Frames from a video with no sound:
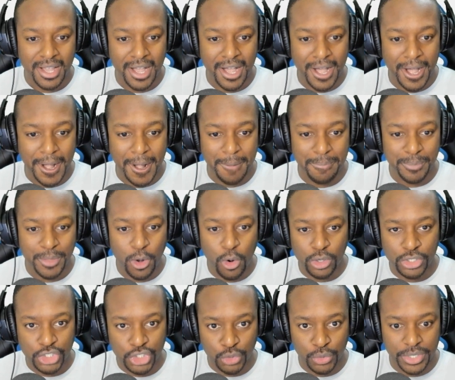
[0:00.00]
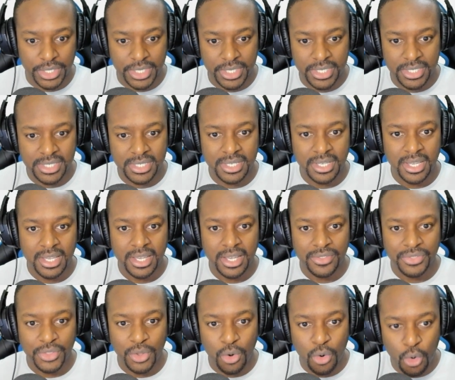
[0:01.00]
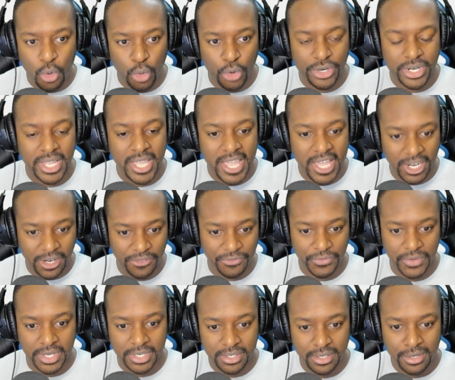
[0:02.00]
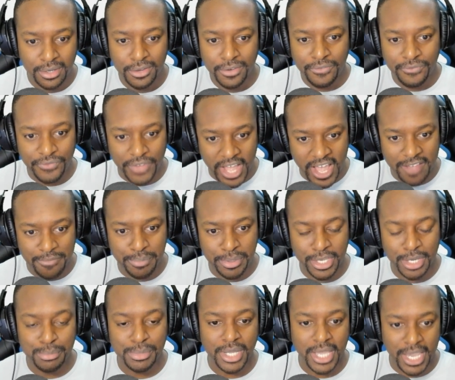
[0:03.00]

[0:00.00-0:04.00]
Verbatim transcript: Um, on trees. The Horn Elephant, 5 p.m.